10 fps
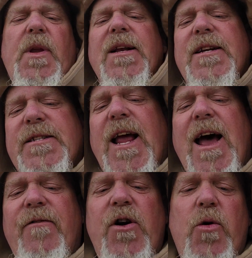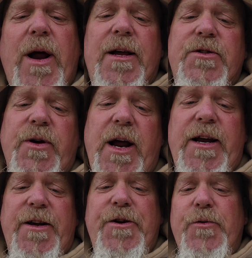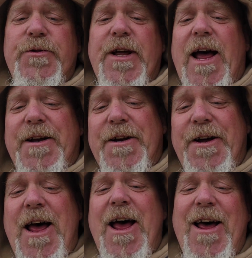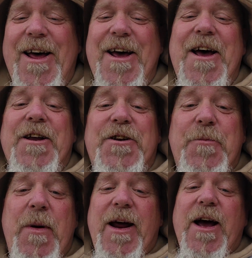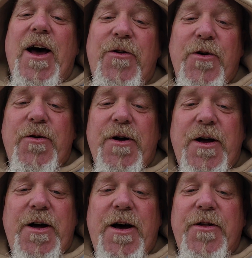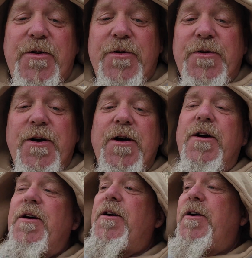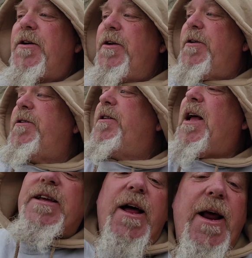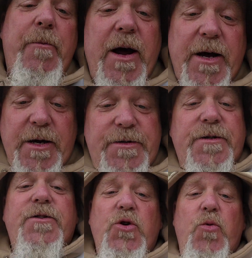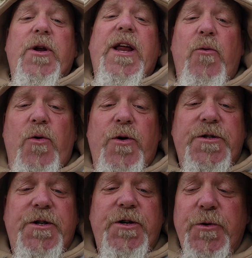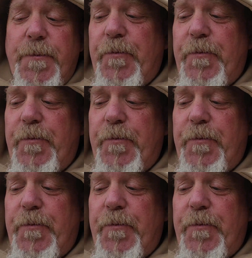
the staff know that, so they use that to make other. That's how they make us do what they want us to do.